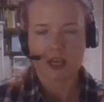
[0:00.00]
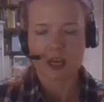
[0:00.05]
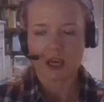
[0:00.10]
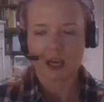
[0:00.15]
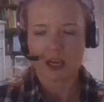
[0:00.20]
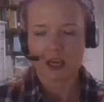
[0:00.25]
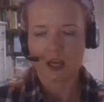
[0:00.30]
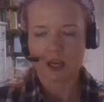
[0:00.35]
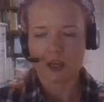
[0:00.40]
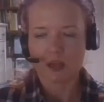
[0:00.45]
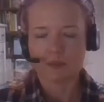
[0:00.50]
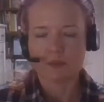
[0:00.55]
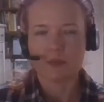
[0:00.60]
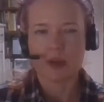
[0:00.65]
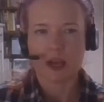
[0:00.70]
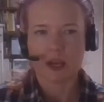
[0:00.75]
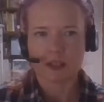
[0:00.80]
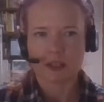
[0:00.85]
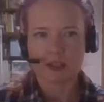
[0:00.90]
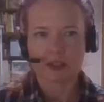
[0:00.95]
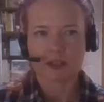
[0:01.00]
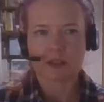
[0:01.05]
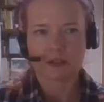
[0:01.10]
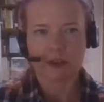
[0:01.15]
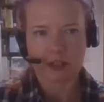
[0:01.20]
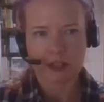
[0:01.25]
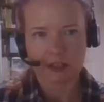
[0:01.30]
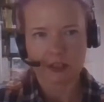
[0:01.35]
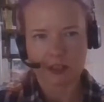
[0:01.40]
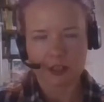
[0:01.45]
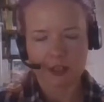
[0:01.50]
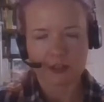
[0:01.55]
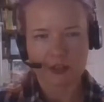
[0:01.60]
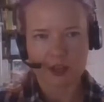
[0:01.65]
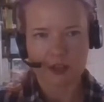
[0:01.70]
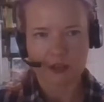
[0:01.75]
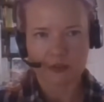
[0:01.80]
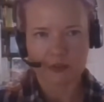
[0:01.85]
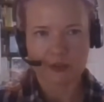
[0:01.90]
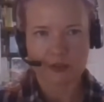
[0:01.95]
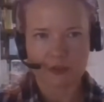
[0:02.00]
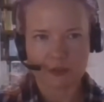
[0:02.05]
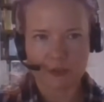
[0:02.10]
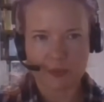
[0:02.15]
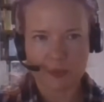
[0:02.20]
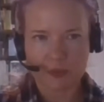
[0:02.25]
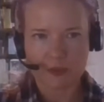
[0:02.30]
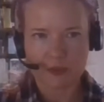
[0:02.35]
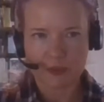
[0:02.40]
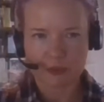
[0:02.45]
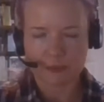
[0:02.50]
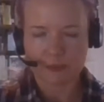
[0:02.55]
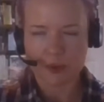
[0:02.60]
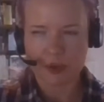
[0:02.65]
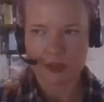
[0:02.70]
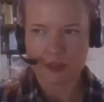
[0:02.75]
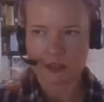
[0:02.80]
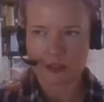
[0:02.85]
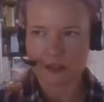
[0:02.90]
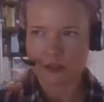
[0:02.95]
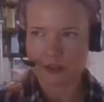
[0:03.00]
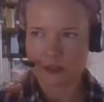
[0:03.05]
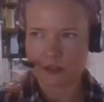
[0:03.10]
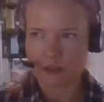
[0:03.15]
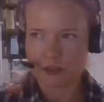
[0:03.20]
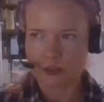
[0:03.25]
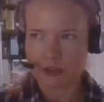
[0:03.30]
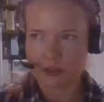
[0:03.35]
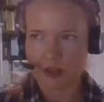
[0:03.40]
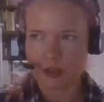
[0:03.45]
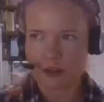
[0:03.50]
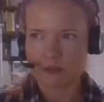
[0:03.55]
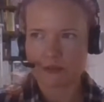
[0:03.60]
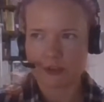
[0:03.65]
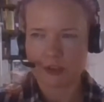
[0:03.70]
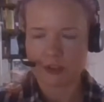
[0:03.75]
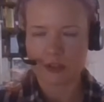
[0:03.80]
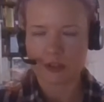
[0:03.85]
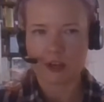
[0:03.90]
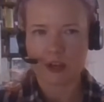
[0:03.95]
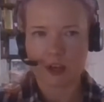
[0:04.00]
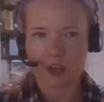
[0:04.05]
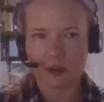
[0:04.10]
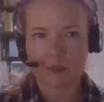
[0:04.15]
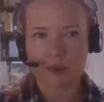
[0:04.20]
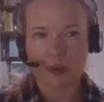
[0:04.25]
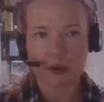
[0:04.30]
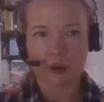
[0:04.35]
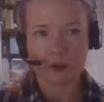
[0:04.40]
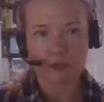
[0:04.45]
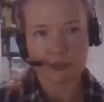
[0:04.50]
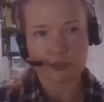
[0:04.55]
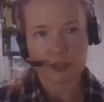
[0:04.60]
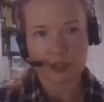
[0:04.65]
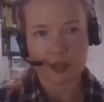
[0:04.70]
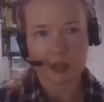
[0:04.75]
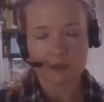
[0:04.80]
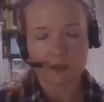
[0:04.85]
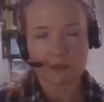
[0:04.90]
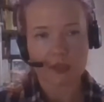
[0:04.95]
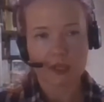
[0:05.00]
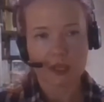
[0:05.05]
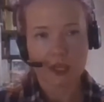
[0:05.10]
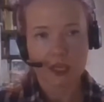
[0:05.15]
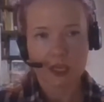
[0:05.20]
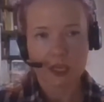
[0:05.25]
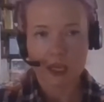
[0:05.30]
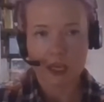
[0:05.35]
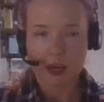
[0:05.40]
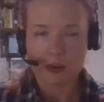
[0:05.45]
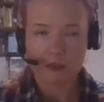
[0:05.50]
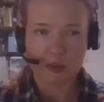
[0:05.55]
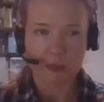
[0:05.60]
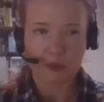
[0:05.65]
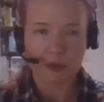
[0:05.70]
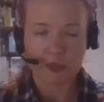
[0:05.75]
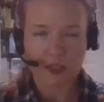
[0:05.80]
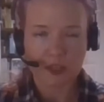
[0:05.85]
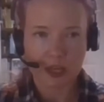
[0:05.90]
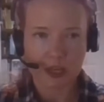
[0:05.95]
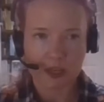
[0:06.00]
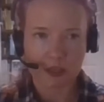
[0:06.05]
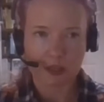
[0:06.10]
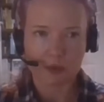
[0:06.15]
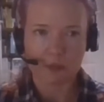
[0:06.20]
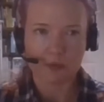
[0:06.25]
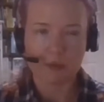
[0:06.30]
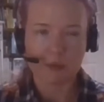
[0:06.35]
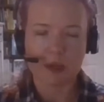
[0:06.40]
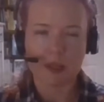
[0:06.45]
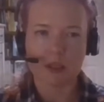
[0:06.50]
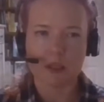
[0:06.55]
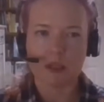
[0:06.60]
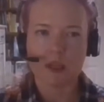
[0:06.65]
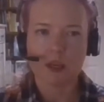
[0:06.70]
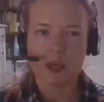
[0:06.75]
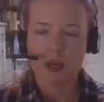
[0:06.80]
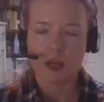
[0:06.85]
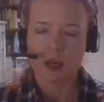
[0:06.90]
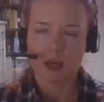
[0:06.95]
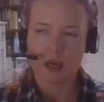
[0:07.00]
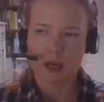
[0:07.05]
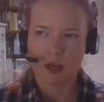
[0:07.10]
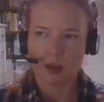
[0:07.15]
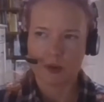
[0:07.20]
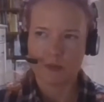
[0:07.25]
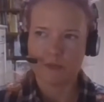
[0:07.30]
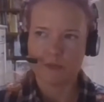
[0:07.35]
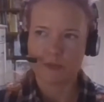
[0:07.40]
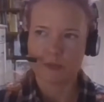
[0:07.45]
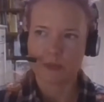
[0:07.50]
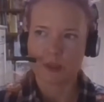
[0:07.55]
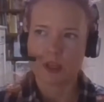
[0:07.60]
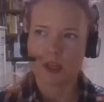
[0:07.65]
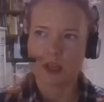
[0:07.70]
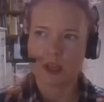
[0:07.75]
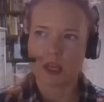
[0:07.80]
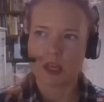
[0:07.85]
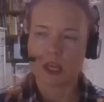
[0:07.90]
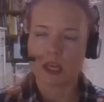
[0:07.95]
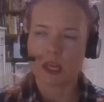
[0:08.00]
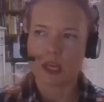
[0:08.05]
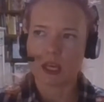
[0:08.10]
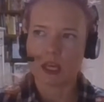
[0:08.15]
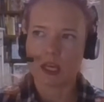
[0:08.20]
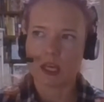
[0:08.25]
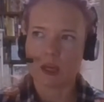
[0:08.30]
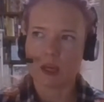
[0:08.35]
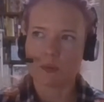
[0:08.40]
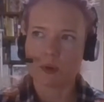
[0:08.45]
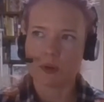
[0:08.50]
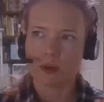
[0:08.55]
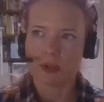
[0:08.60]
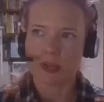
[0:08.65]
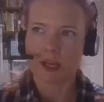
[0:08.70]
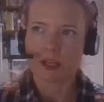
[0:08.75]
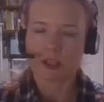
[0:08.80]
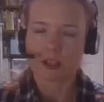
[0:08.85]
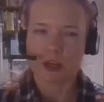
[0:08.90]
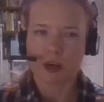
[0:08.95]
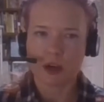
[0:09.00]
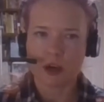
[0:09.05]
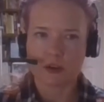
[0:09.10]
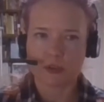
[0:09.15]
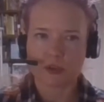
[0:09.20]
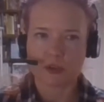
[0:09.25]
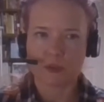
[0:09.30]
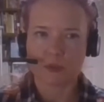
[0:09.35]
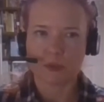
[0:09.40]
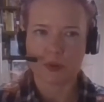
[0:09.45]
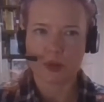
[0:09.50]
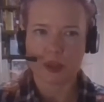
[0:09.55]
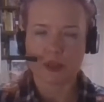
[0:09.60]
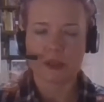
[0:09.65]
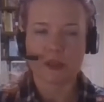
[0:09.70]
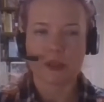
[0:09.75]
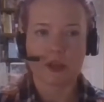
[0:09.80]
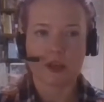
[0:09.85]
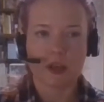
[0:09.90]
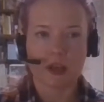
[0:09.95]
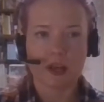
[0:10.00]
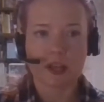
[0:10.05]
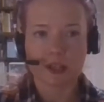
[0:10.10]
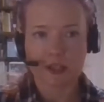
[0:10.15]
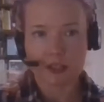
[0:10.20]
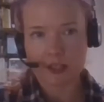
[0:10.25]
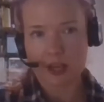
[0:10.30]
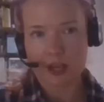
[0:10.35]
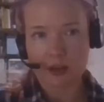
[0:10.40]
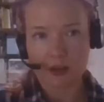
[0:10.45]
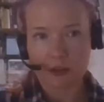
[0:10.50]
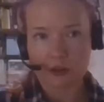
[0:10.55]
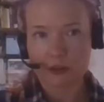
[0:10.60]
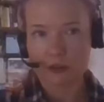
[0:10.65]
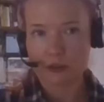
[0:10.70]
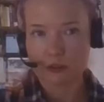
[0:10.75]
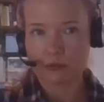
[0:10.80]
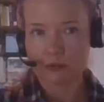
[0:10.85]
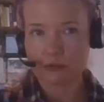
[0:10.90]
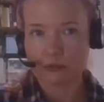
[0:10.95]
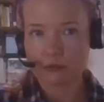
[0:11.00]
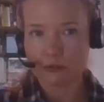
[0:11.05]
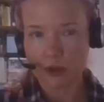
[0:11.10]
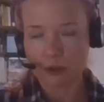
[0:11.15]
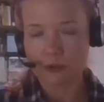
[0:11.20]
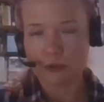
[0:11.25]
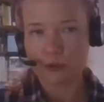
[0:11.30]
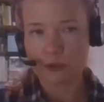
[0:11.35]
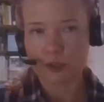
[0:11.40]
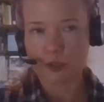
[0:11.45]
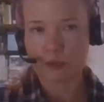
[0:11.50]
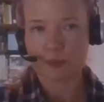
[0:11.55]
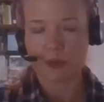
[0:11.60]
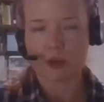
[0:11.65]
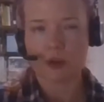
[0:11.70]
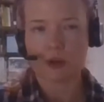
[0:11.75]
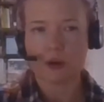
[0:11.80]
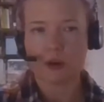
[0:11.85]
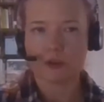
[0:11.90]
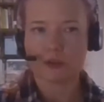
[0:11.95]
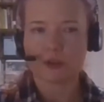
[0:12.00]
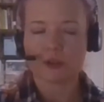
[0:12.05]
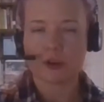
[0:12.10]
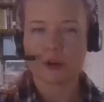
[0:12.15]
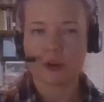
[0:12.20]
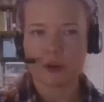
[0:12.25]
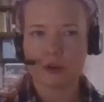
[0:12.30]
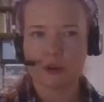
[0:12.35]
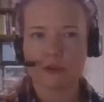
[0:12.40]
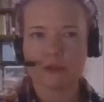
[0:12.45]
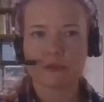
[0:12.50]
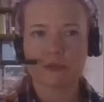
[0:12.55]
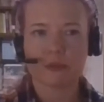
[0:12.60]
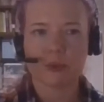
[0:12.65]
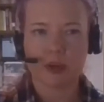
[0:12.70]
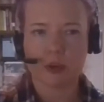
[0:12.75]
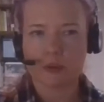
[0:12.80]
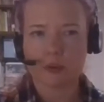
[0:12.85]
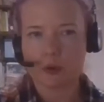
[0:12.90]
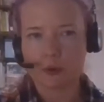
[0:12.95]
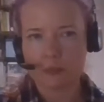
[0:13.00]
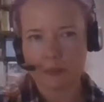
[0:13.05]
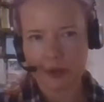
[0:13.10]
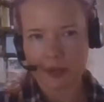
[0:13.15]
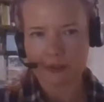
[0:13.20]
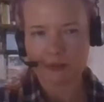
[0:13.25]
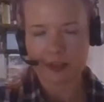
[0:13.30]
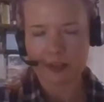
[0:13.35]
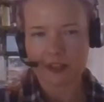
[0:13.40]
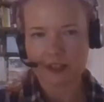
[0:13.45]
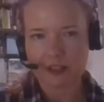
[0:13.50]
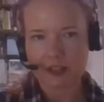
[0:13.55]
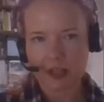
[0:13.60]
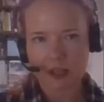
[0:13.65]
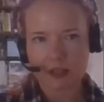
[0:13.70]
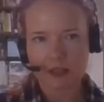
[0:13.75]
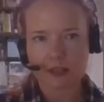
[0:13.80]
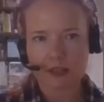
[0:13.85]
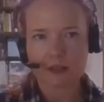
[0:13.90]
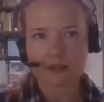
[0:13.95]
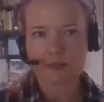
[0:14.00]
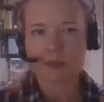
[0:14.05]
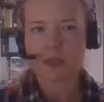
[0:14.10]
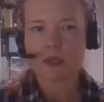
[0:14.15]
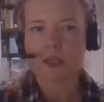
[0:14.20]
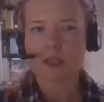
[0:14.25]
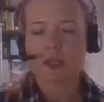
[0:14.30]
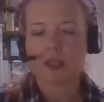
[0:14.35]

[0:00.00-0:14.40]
um, and creating those kind of sort of sort of burdens on yourself and um, and oftentimes even the more technical women um, will get tasked with less technical roles because of what I call benevolent sexism,